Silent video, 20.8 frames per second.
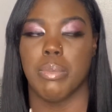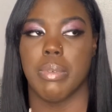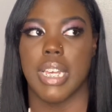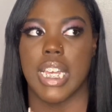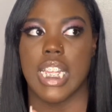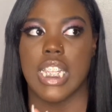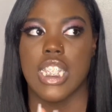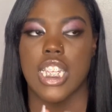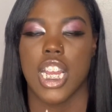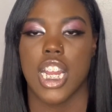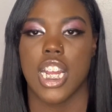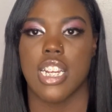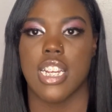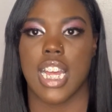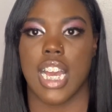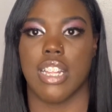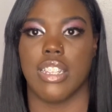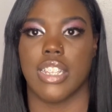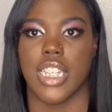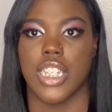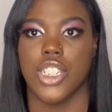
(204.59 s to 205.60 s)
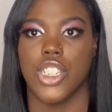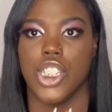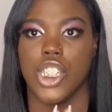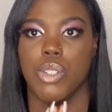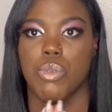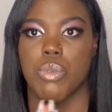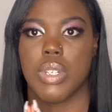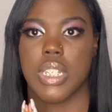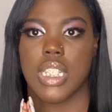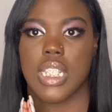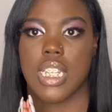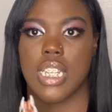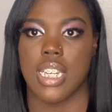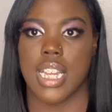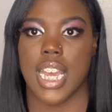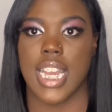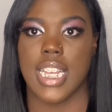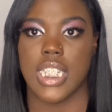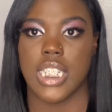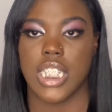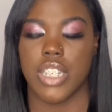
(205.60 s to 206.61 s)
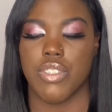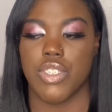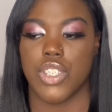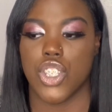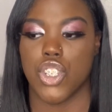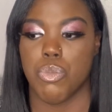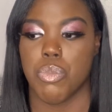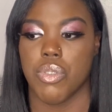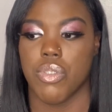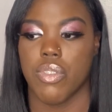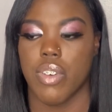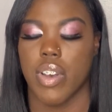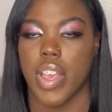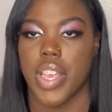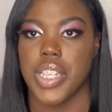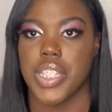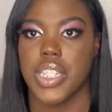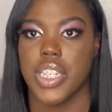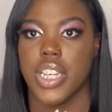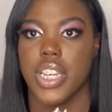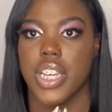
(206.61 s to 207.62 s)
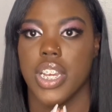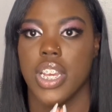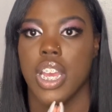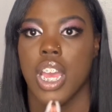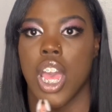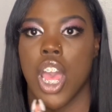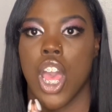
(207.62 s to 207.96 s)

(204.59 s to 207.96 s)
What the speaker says: It turned out that she was the night shift supervisor.